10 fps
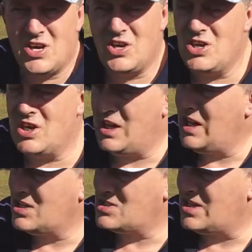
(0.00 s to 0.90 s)
you can
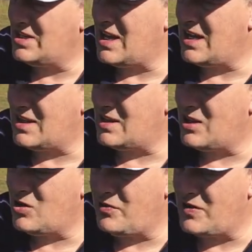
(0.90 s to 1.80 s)
actually take the
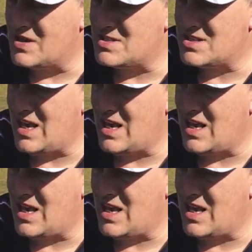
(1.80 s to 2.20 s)
lid off this,